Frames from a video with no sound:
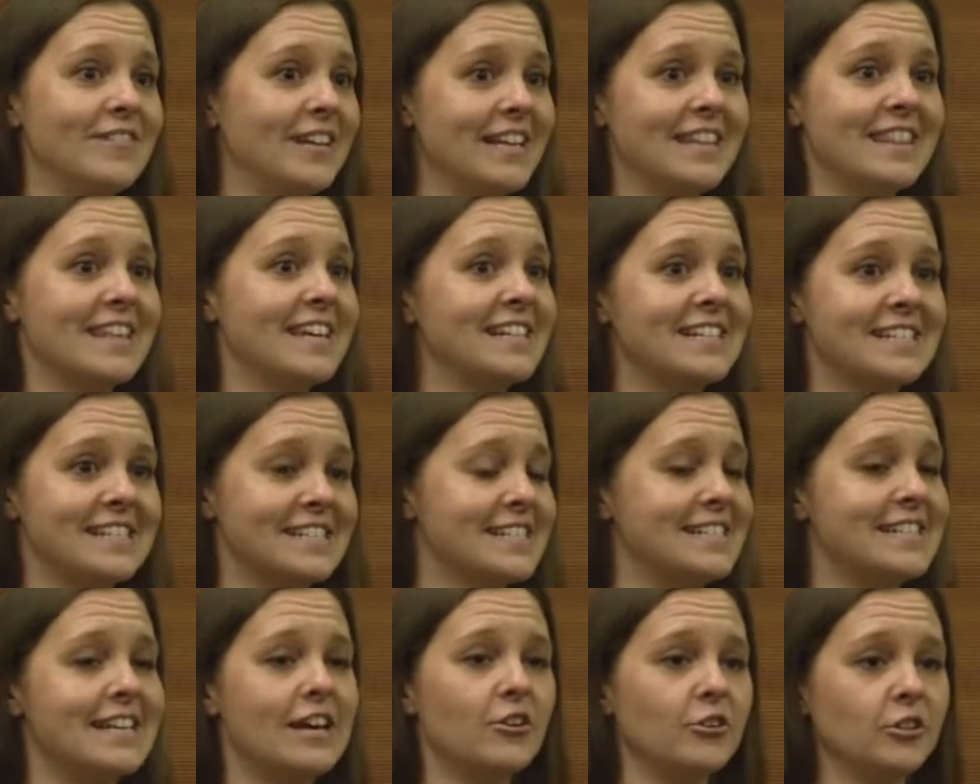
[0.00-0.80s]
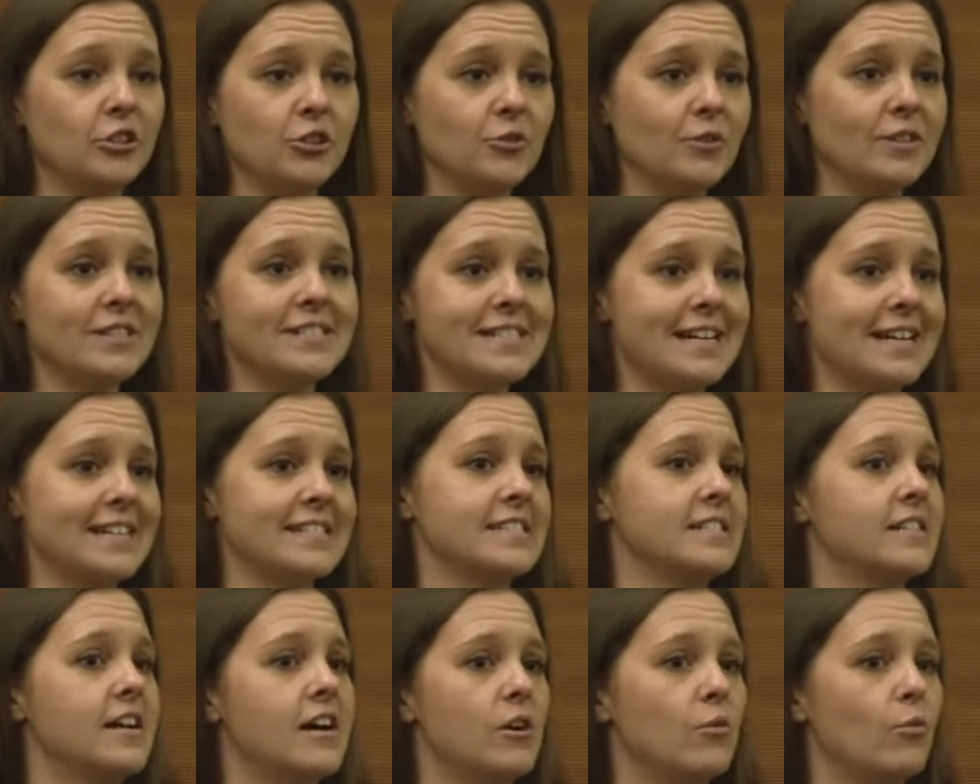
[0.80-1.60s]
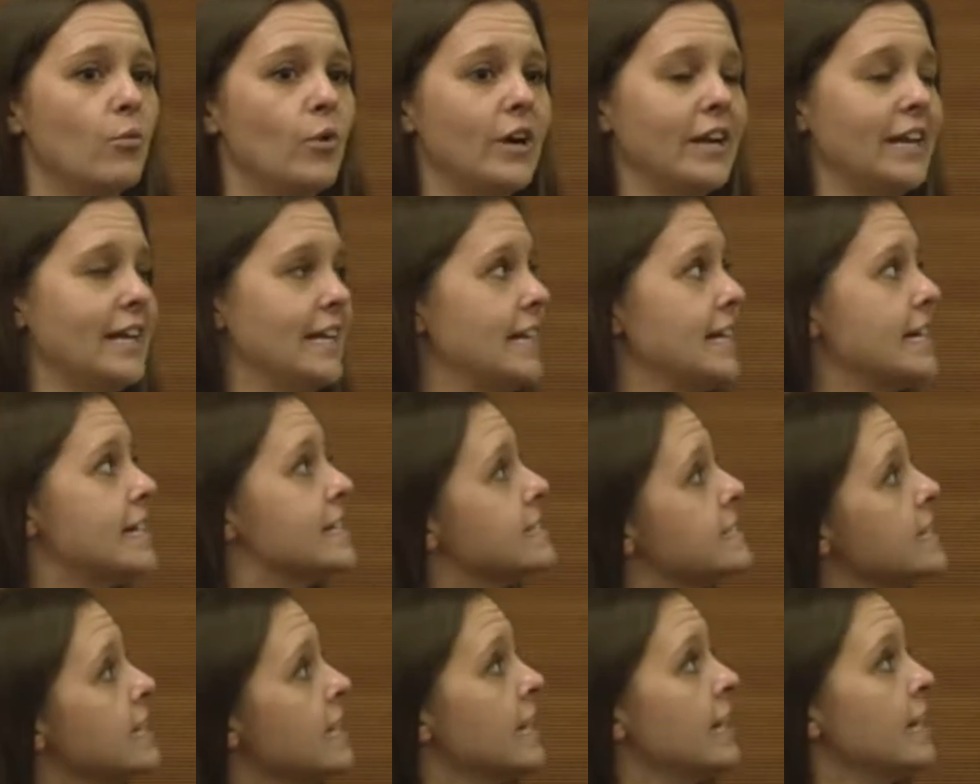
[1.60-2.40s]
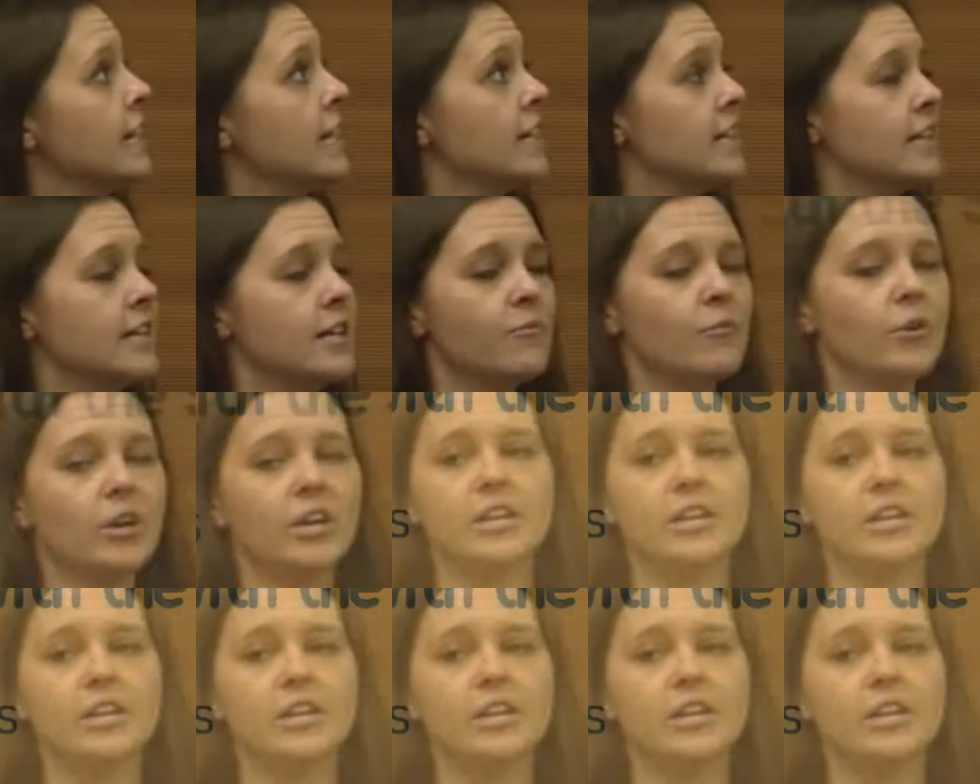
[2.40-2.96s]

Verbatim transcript: anything to sell you because that's not what it is. Then we're